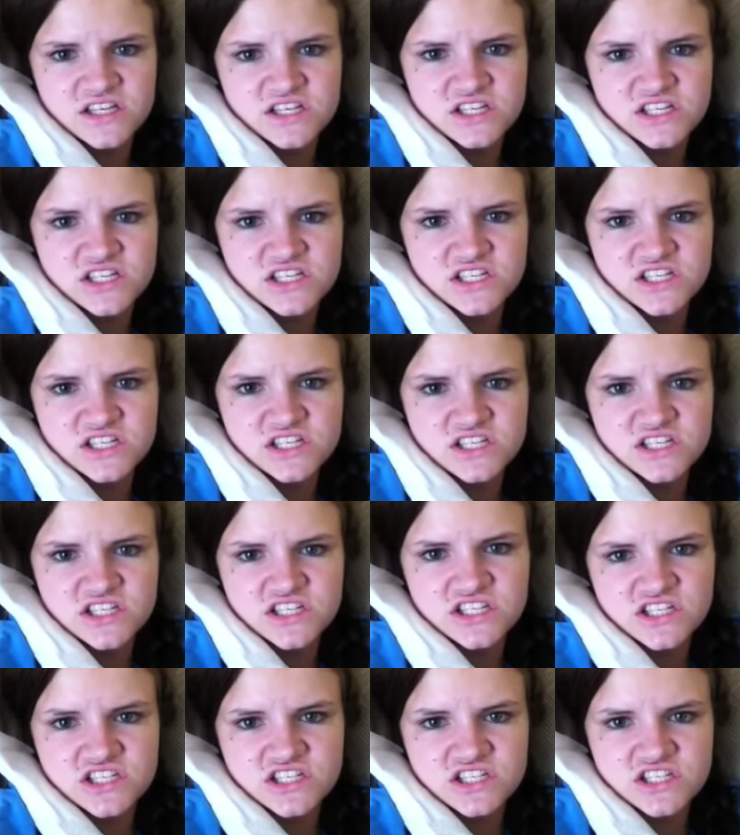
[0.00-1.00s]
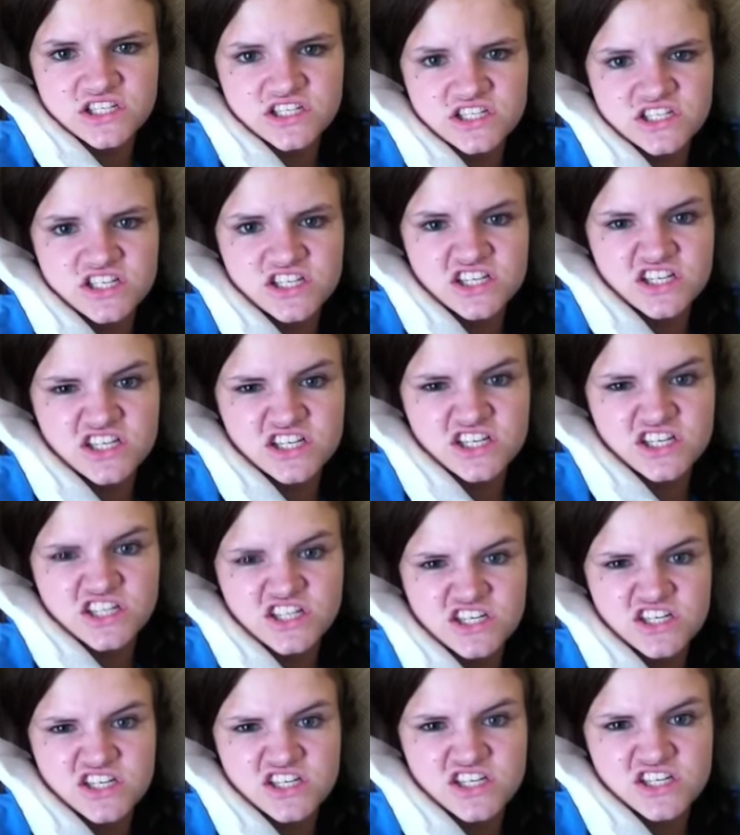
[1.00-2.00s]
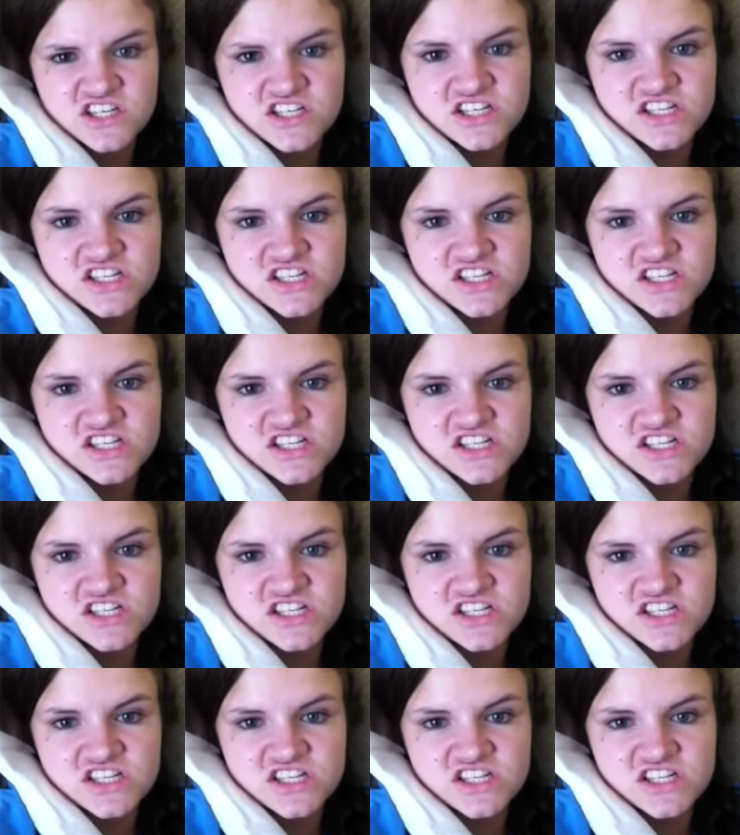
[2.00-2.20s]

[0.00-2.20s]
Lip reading: (no one is talking)